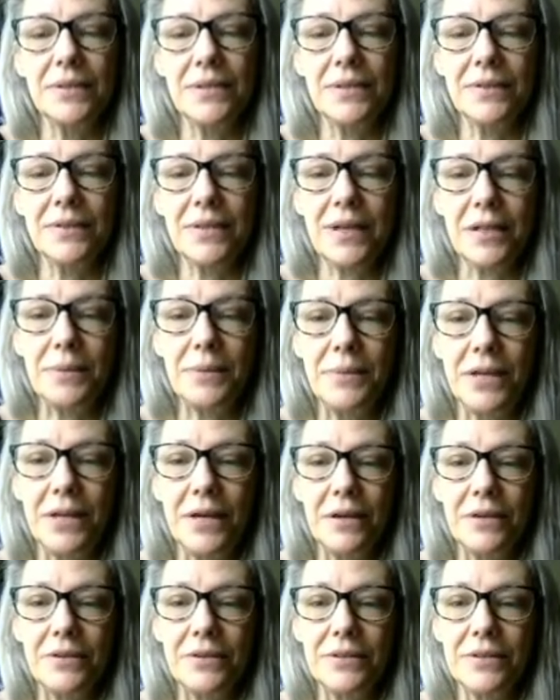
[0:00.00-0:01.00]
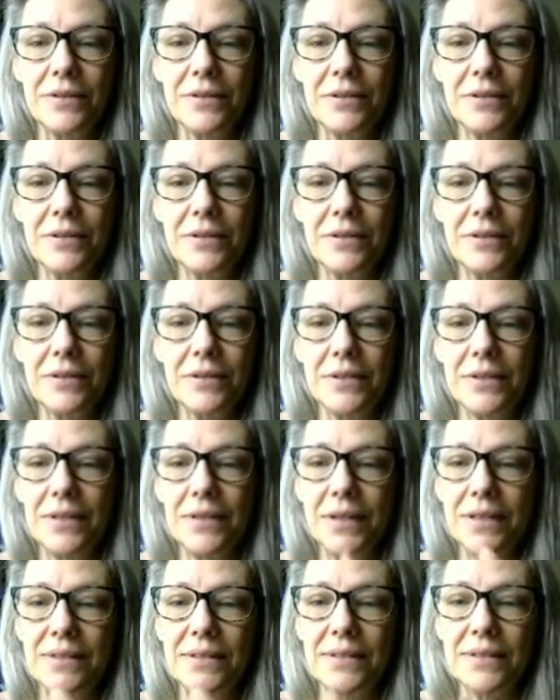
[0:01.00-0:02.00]
It's got to be otters.
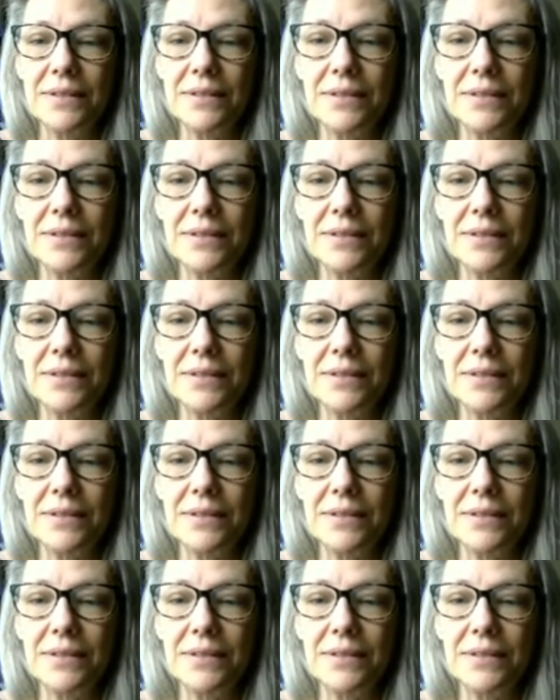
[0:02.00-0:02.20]
Yes.